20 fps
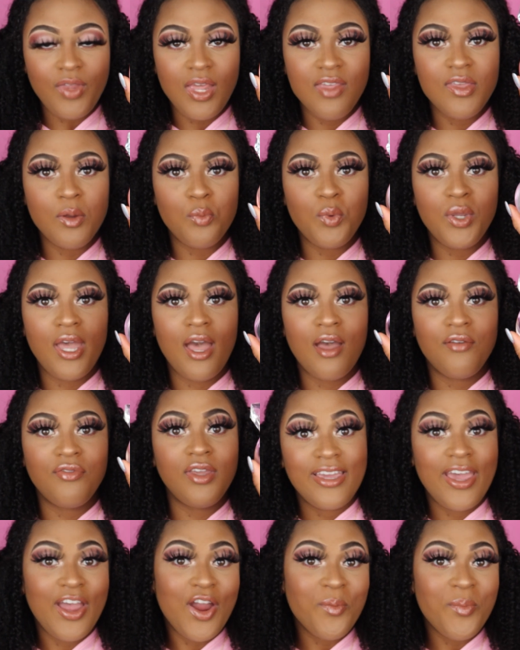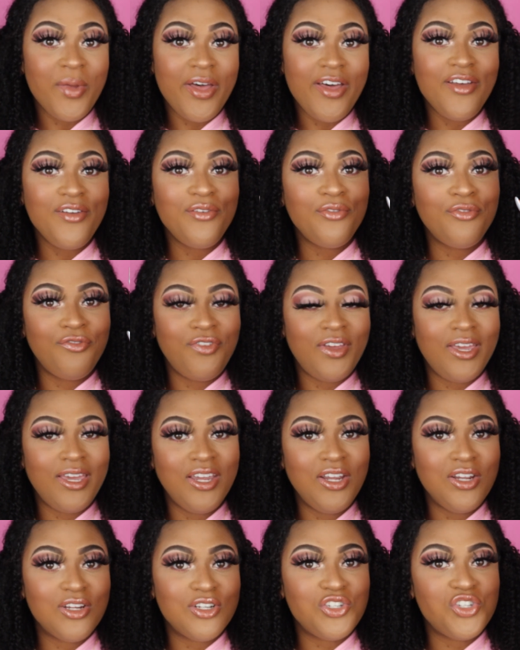Then we have caramel,
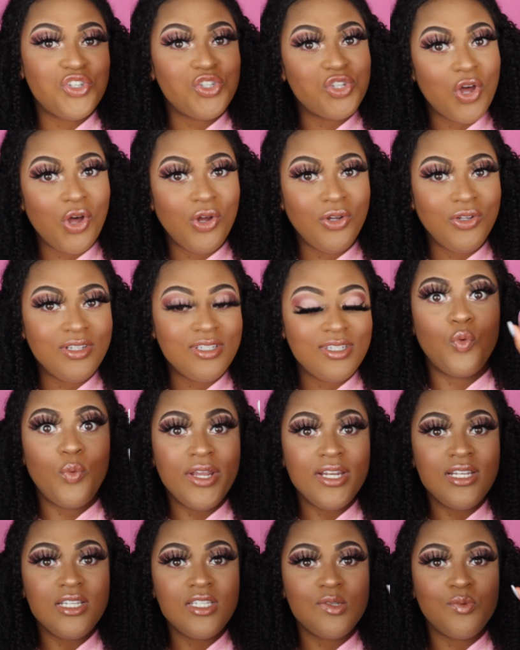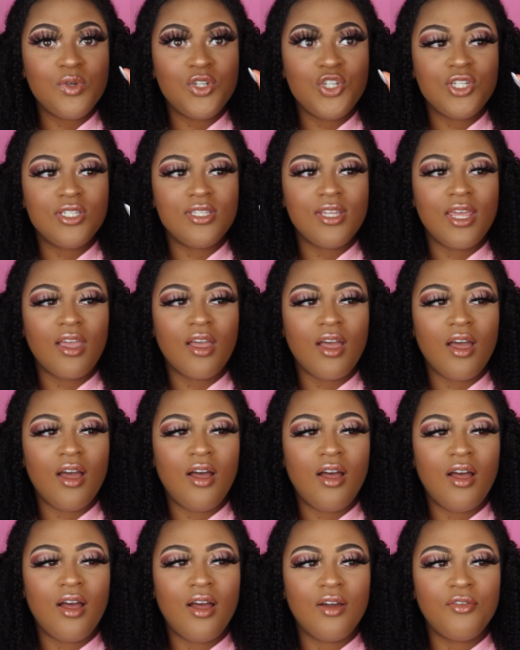fig, salt, quince, which is like
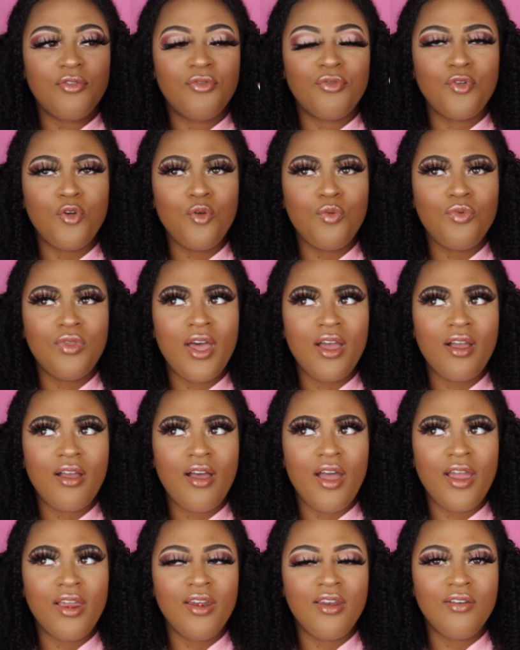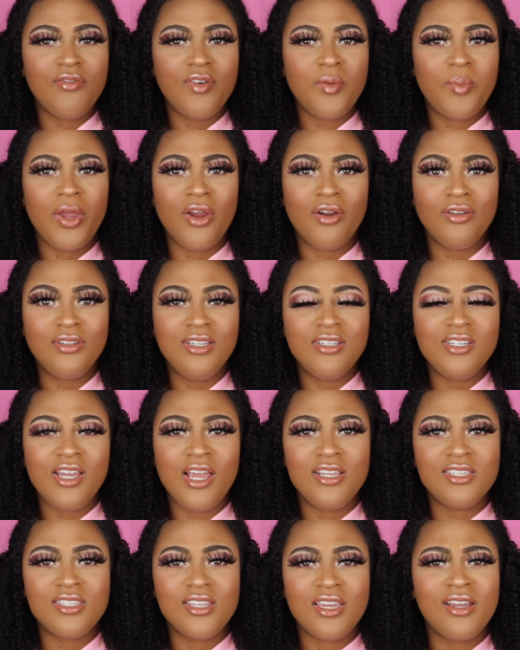a fruit that kind of apparently
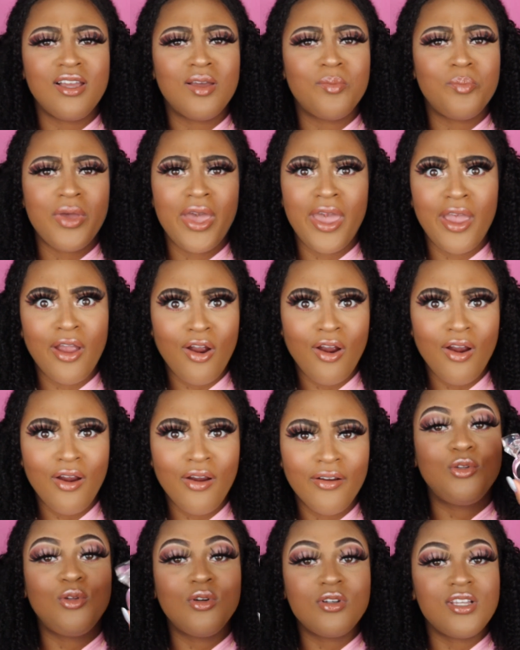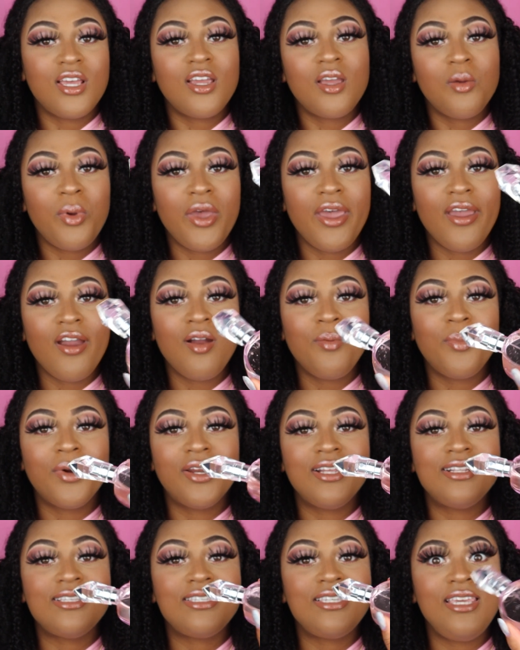tastes like a pear. Looks like a pear,
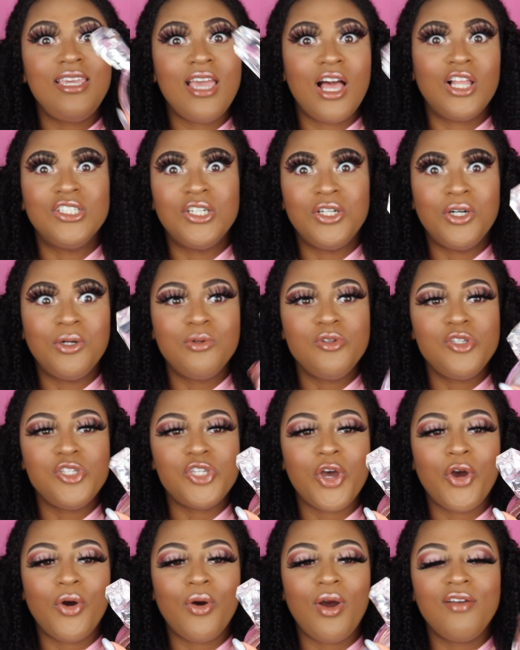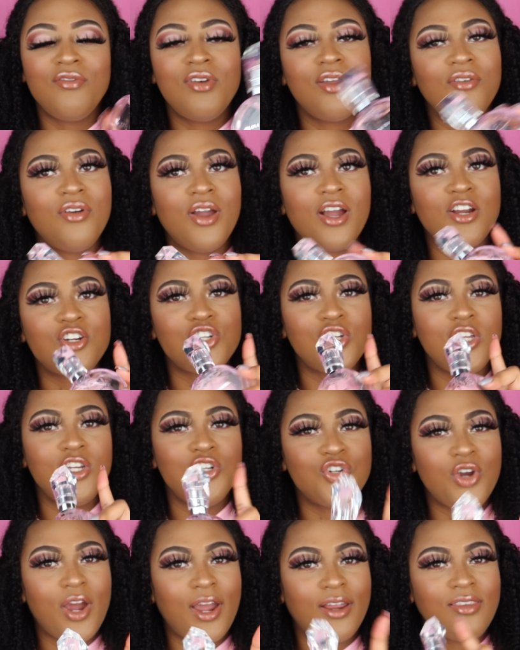but it's yellow. So I've never actually
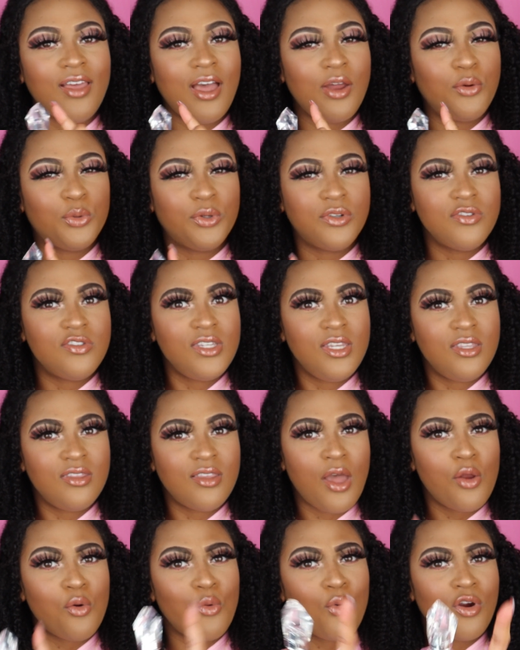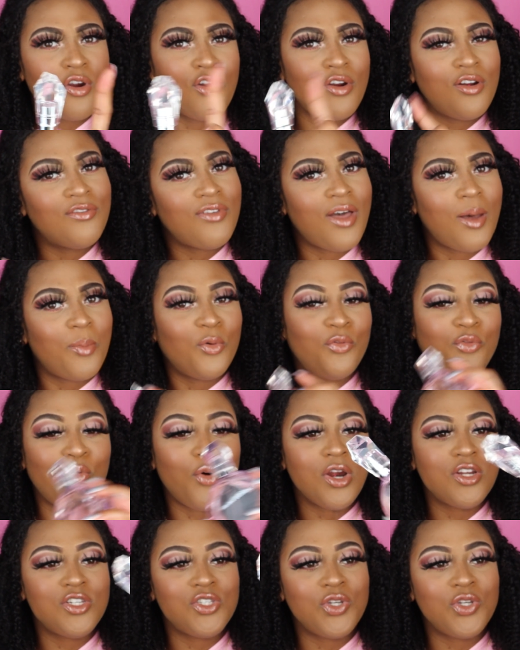tried that or seen that or heard of that before.